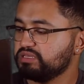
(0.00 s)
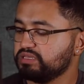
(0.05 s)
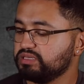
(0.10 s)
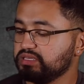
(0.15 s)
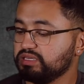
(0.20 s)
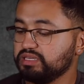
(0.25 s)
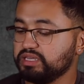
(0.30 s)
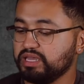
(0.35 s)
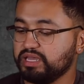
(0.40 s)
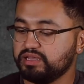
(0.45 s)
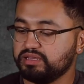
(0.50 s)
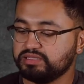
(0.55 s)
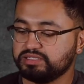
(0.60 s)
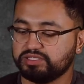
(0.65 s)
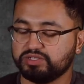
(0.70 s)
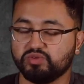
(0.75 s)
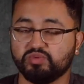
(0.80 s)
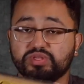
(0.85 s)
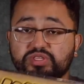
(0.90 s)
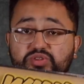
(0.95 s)
yeah.
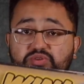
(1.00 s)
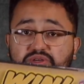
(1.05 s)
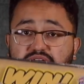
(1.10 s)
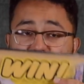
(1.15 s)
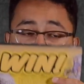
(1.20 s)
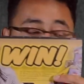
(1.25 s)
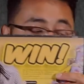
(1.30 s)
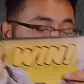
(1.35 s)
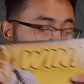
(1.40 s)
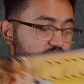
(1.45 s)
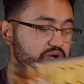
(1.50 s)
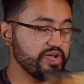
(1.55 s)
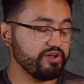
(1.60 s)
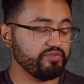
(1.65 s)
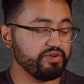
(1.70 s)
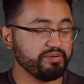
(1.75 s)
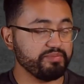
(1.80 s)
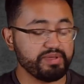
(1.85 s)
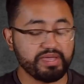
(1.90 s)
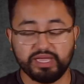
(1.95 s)
So we do have this
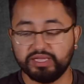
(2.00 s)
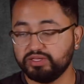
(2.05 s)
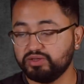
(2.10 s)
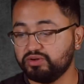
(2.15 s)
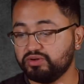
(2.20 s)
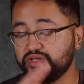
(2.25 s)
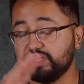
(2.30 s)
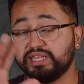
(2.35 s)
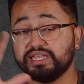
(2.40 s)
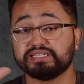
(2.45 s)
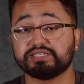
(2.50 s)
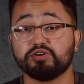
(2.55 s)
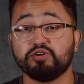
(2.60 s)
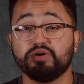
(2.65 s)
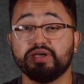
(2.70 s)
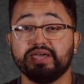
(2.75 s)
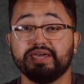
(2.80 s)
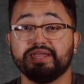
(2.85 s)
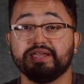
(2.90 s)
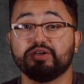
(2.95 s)
Y-Wing manual. And let's go
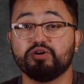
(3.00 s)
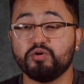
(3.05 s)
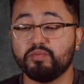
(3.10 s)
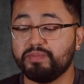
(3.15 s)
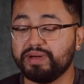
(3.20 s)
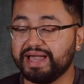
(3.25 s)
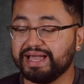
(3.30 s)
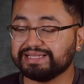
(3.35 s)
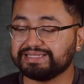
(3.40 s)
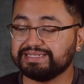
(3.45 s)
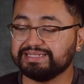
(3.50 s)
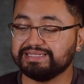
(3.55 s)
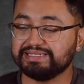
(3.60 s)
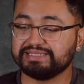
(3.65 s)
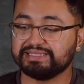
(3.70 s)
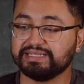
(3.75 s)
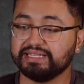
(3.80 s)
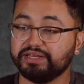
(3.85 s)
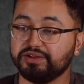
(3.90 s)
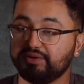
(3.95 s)
ahead and go back to
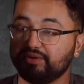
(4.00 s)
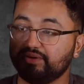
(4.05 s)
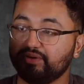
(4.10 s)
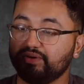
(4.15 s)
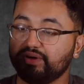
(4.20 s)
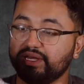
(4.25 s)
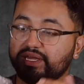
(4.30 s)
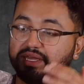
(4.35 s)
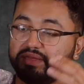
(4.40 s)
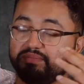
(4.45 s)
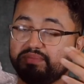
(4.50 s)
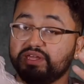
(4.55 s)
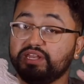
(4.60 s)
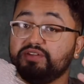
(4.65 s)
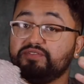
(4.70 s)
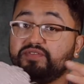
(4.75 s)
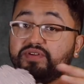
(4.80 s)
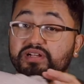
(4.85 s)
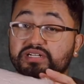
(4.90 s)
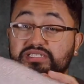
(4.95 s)
this little
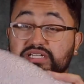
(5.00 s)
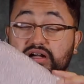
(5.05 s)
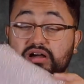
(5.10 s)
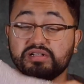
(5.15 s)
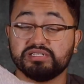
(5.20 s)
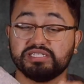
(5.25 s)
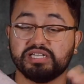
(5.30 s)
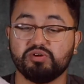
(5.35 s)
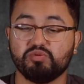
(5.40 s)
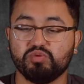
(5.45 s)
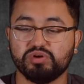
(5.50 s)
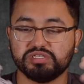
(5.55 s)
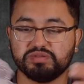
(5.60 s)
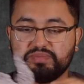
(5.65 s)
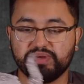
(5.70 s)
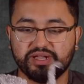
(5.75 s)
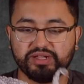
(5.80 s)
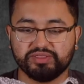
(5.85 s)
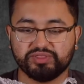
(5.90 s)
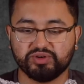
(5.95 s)
minifigures. Honestly, I was
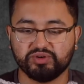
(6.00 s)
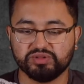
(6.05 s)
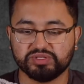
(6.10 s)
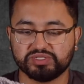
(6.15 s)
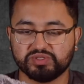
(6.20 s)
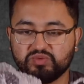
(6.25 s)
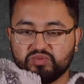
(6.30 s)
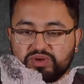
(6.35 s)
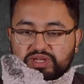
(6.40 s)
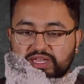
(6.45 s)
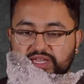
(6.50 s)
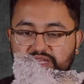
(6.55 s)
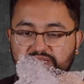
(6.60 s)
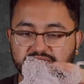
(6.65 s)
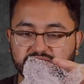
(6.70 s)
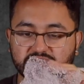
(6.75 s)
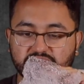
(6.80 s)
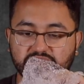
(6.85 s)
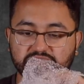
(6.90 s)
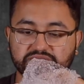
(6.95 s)
about to throw this away
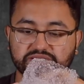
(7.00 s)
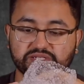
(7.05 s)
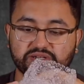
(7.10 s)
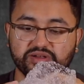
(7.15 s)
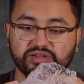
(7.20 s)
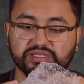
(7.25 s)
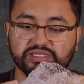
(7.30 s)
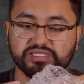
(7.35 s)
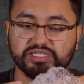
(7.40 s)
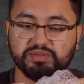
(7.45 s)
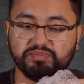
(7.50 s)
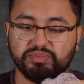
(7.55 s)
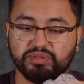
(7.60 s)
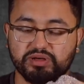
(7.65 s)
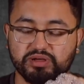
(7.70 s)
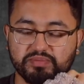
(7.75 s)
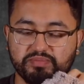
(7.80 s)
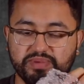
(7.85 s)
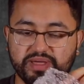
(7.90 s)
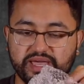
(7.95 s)
until I saw a
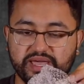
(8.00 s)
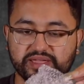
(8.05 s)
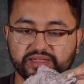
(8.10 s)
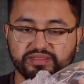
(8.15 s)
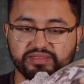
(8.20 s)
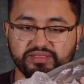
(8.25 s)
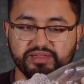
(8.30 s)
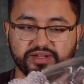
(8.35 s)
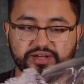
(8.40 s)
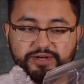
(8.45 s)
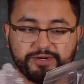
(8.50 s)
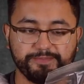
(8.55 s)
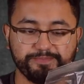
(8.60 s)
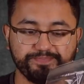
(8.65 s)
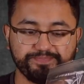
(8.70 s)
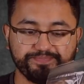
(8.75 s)
Ziploc bag in there,